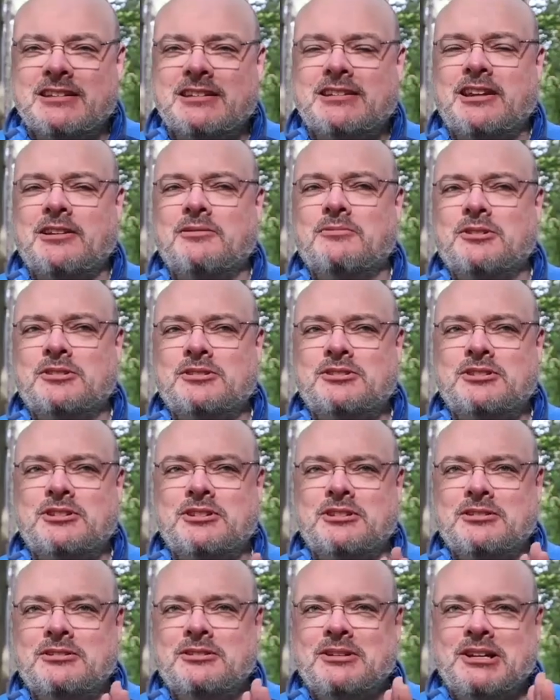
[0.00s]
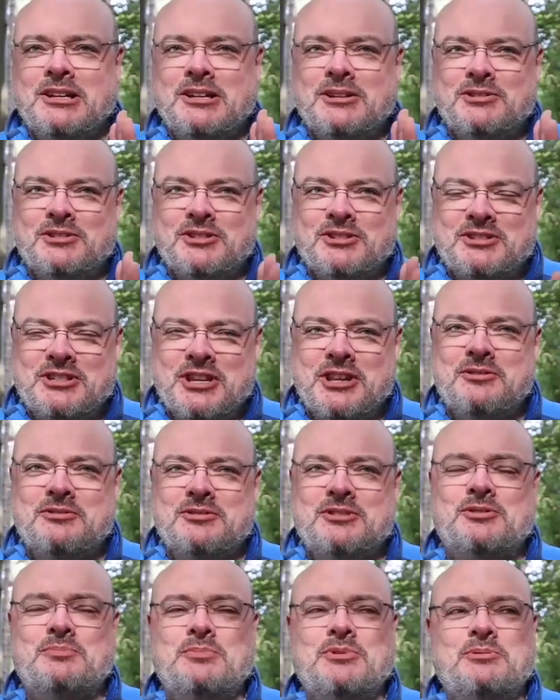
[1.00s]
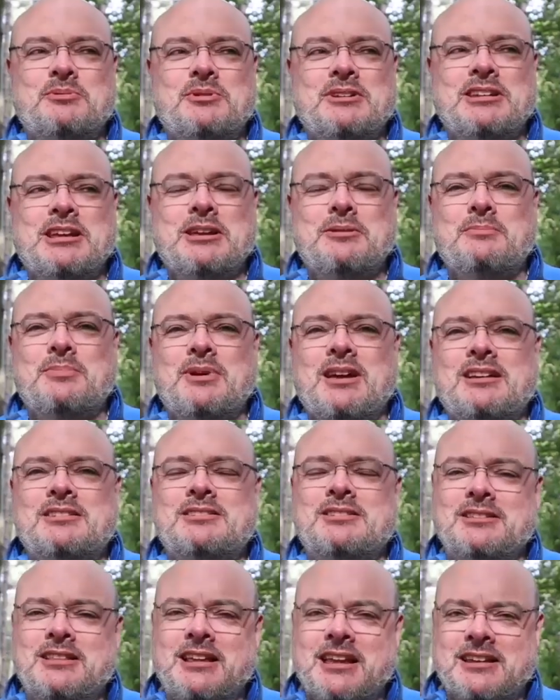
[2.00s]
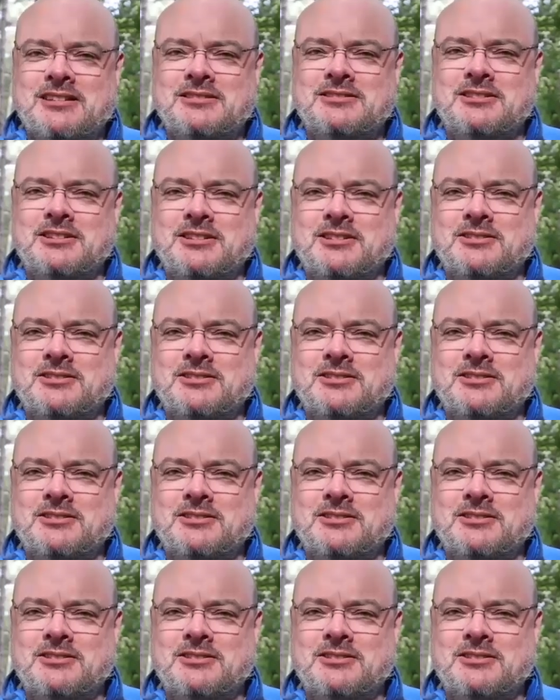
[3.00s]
And I want to distinguish between impact and legacy,